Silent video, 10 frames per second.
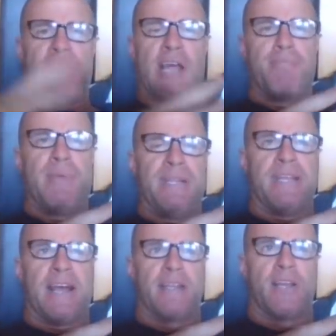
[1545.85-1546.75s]
We know Pitt
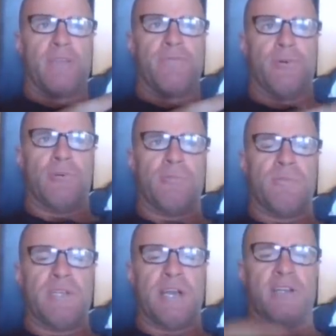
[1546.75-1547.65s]
can't go forward,
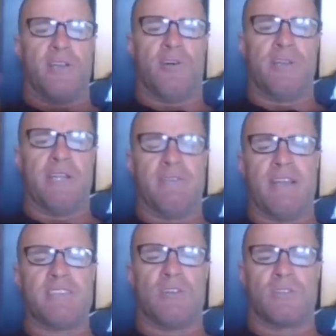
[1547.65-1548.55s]
but we know De Koning
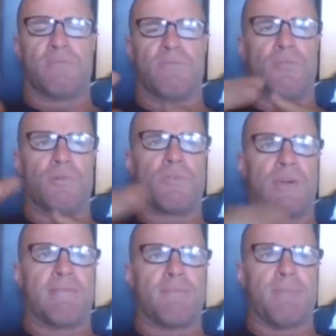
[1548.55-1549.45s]
has got some forward
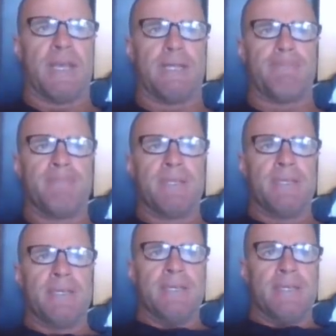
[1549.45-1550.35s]
craft about him.
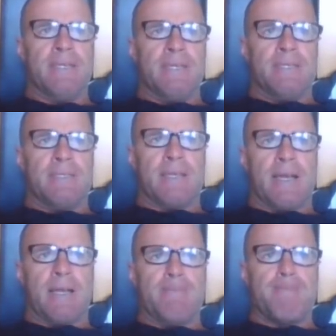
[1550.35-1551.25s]

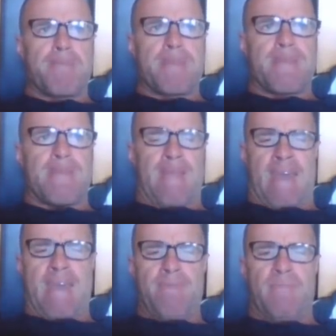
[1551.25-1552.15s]
So,
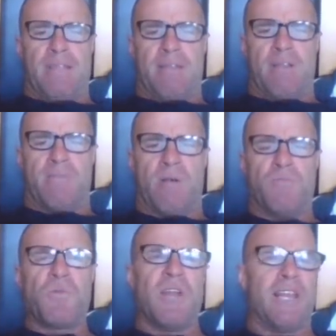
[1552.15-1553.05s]
yeah,
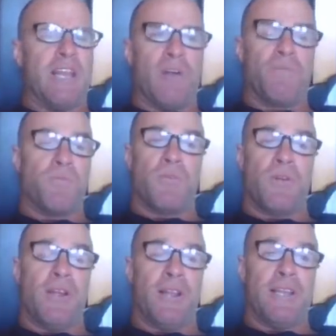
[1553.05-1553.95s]
I'm really
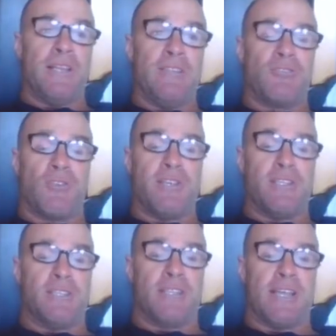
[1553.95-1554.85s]

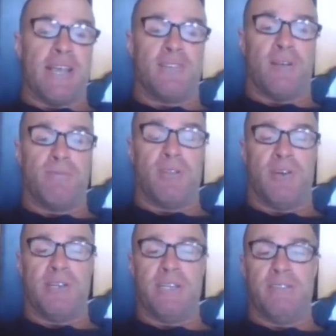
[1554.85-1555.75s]
intrigued to see how Tom De
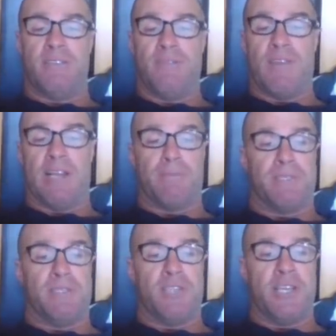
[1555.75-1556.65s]
Koning
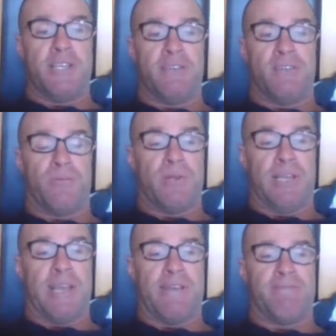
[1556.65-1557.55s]
develops this year. I
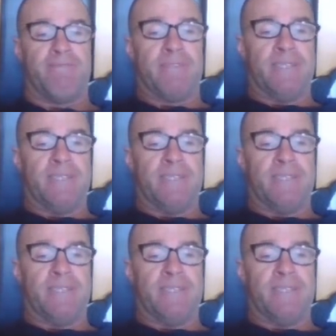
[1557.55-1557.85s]
really am.